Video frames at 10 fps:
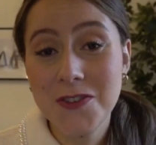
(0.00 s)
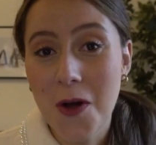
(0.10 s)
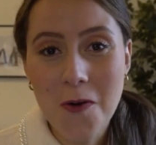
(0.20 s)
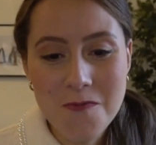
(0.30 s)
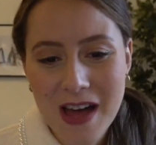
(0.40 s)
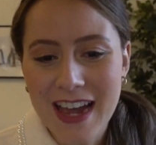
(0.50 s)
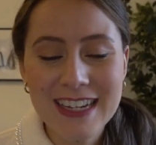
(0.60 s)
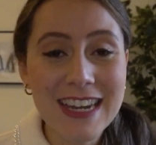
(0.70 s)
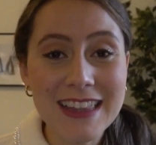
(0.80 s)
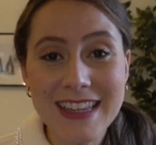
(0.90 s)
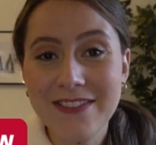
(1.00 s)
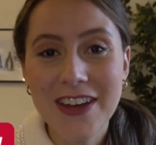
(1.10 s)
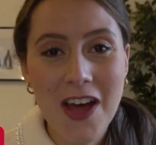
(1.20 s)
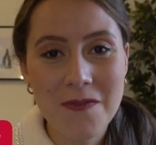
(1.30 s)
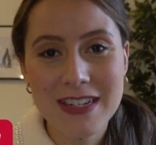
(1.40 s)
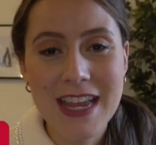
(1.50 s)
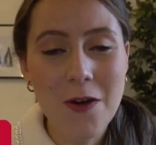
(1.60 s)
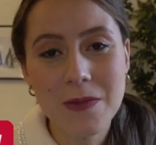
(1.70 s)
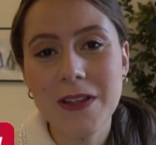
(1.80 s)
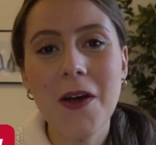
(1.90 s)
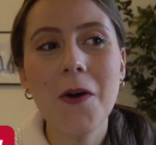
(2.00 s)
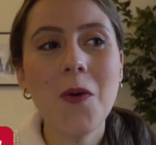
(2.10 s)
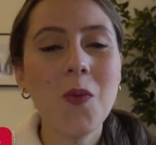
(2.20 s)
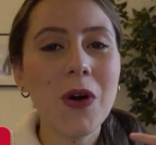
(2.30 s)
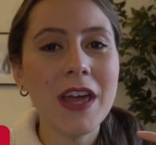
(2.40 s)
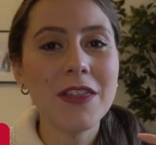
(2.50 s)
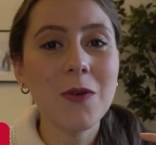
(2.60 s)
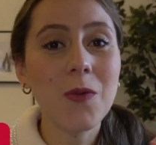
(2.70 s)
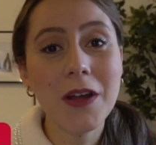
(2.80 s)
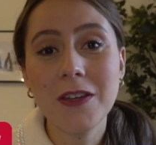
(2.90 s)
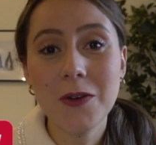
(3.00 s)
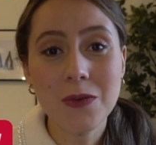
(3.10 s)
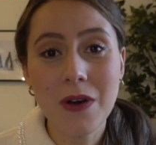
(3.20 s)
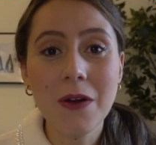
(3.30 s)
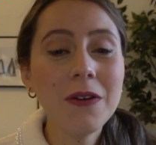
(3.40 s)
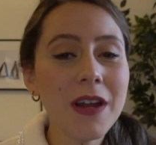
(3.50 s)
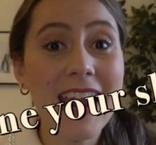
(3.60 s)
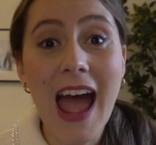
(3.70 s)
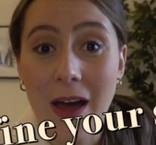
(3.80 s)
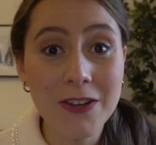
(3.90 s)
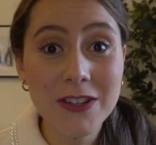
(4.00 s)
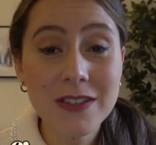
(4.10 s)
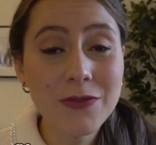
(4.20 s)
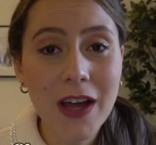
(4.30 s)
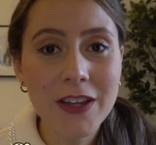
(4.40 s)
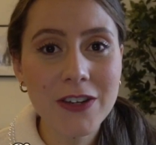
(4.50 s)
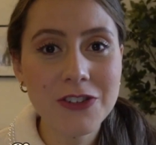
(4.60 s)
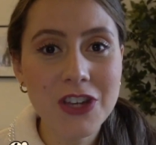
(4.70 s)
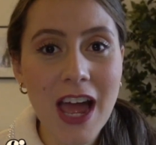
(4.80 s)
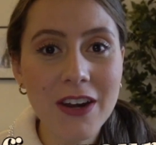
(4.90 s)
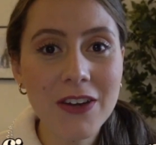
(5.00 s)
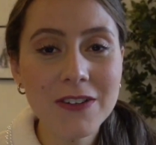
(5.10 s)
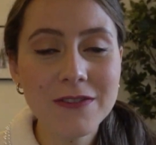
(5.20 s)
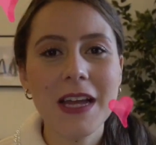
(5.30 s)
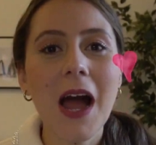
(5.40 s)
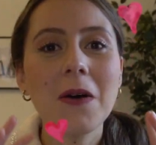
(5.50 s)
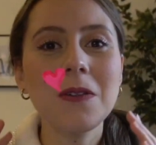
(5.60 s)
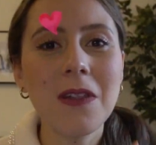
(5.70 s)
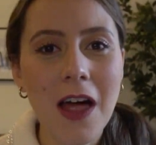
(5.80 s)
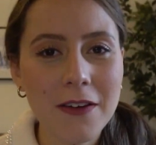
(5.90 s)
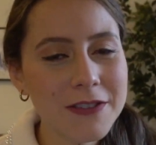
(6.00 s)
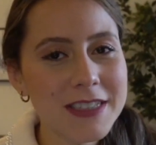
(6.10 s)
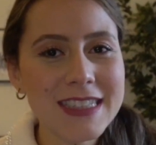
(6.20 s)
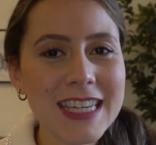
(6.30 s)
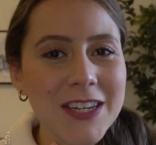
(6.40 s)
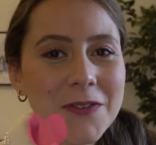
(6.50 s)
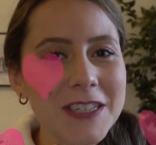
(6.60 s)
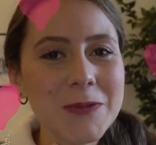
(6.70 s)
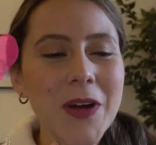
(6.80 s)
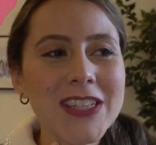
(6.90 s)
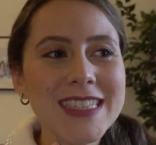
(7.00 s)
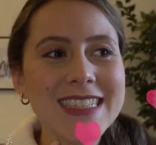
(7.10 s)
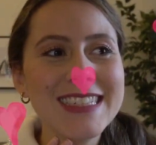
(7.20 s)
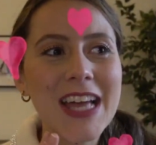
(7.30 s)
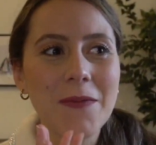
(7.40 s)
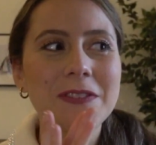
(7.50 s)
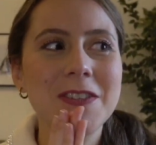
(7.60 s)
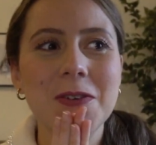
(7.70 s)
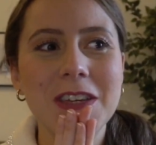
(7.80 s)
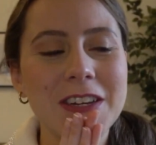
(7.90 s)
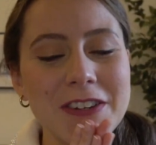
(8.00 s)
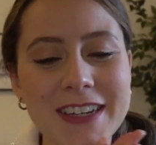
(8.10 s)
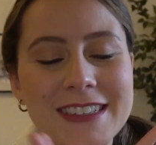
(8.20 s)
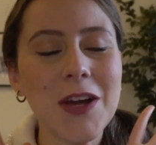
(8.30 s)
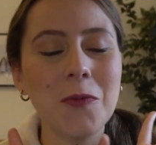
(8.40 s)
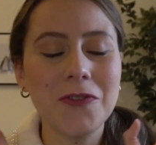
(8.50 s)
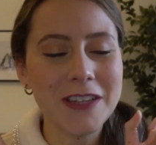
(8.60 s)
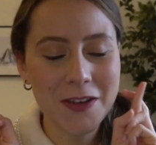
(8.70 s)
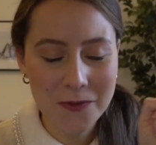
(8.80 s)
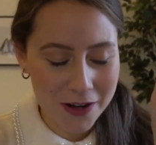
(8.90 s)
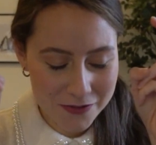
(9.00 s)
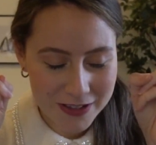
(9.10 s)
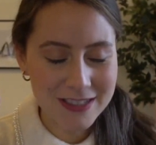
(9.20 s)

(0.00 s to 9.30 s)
don't mind, leave a comment down below with what you wrote and how you define your shadow. I'll love to see your responses. I'm so curious. Hopefully one of you